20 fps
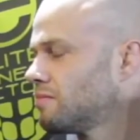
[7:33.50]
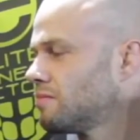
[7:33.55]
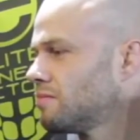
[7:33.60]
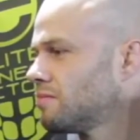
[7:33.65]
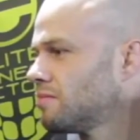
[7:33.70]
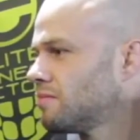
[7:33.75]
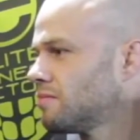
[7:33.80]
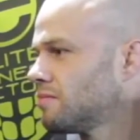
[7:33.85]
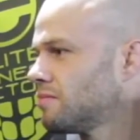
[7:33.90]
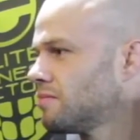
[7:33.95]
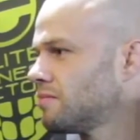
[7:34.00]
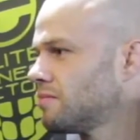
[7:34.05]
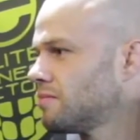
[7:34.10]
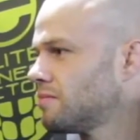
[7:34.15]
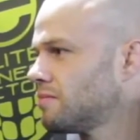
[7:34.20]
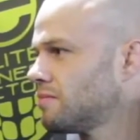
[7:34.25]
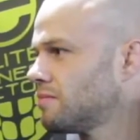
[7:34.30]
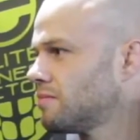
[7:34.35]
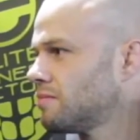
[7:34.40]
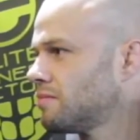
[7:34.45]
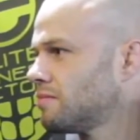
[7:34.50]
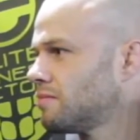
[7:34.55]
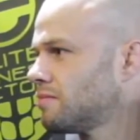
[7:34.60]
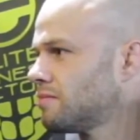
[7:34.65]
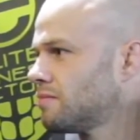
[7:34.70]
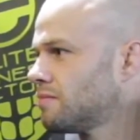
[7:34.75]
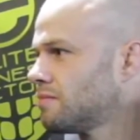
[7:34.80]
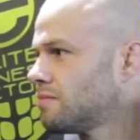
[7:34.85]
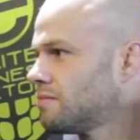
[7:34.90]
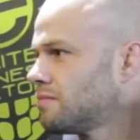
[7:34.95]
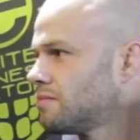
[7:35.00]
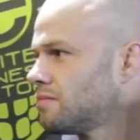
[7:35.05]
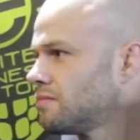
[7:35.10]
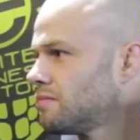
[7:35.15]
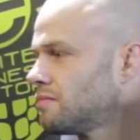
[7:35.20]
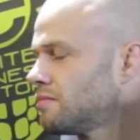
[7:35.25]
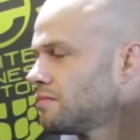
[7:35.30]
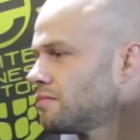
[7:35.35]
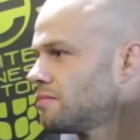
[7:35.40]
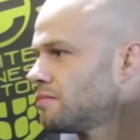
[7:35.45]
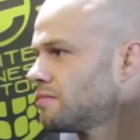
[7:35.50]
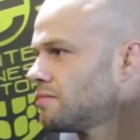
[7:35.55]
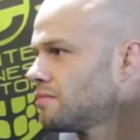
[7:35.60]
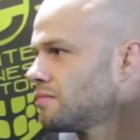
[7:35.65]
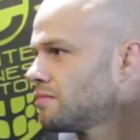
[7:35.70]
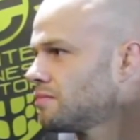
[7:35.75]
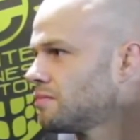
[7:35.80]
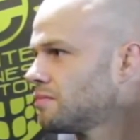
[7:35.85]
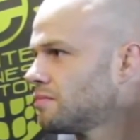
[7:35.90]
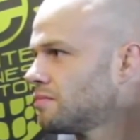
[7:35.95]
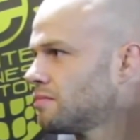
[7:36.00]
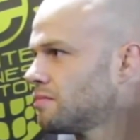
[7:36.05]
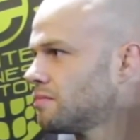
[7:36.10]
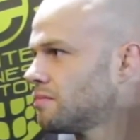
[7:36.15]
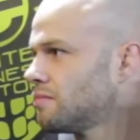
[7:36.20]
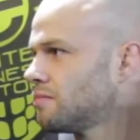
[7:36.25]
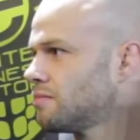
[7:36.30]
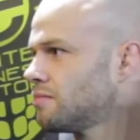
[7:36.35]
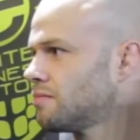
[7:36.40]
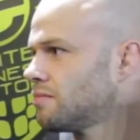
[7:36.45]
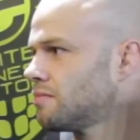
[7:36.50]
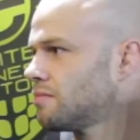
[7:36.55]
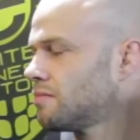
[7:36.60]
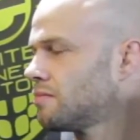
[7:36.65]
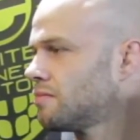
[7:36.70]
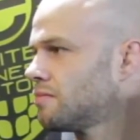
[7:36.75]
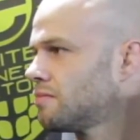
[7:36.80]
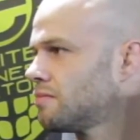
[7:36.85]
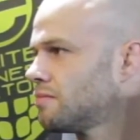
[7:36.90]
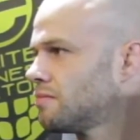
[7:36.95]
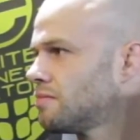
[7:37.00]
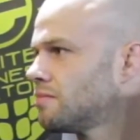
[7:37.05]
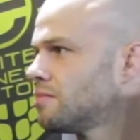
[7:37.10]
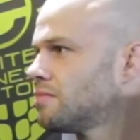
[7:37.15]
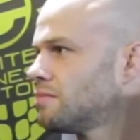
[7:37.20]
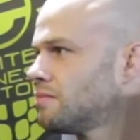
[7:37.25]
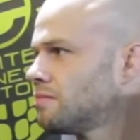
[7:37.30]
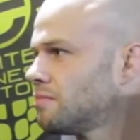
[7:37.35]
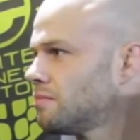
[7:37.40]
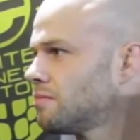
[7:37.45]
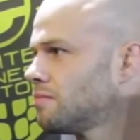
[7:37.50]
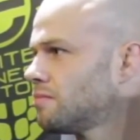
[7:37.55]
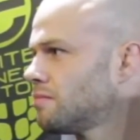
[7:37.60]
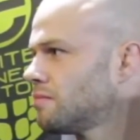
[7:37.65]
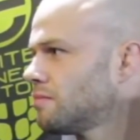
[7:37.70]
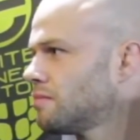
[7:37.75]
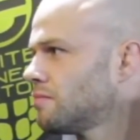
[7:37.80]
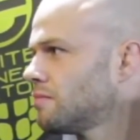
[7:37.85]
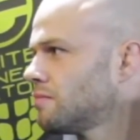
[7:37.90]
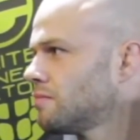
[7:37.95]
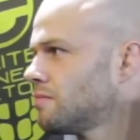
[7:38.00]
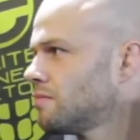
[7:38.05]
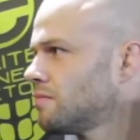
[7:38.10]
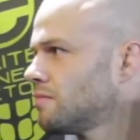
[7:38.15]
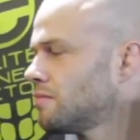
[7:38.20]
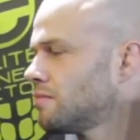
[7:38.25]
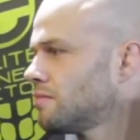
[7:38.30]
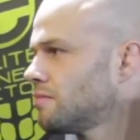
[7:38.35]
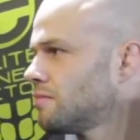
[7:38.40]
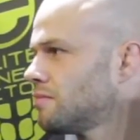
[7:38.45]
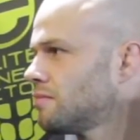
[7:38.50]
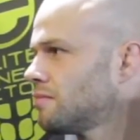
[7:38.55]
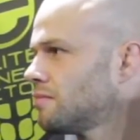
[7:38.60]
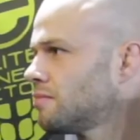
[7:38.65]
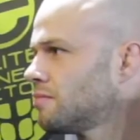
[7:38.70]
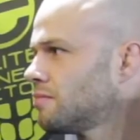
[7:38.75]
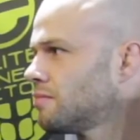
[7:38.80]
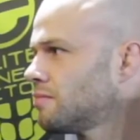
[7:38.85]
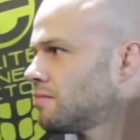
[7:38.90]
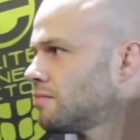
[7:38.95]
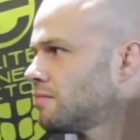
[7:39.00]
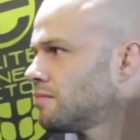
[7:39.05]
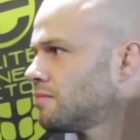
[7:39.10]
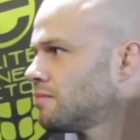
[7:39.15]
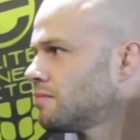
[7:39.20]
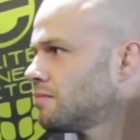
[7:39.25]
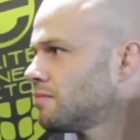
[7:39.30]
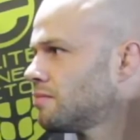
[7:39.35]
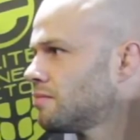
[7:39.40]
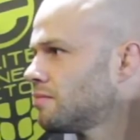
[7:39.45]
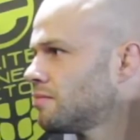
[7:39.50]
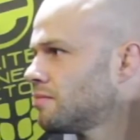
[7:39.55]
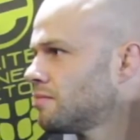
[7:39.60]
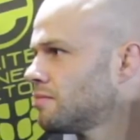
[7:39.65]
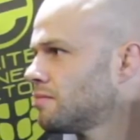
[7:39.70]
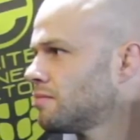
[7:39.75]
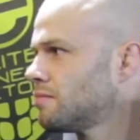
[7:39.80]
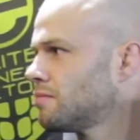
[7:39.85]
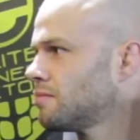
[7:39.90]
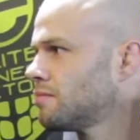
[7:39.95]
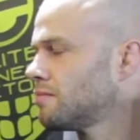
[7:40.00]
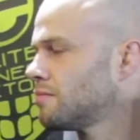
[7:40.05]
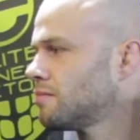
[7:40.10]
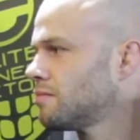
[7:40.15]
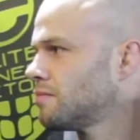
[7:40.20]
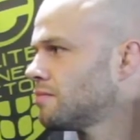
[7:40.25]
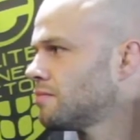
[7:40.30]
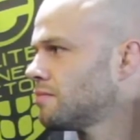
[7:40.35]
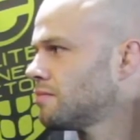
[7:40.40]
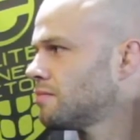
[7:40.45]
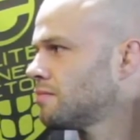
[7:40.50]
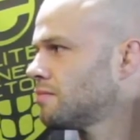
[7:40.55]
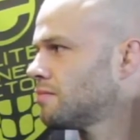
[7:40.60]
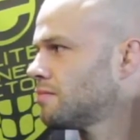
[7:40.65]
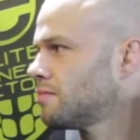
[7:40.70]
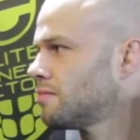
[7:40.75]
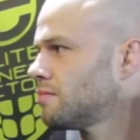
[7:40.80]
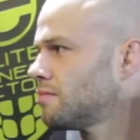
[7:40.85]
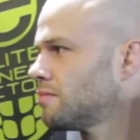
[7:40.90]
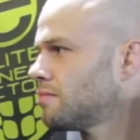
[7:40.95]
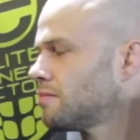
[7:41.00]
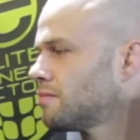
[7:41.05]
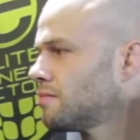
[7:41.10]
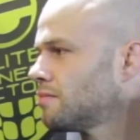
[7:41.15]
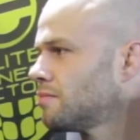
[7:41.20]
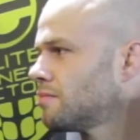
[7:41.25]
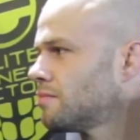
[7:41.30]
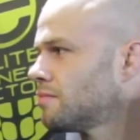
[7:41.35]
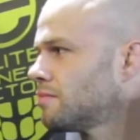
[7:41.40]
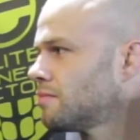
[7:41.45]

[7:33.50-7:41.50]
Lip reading: No words are spoken by the person on screen.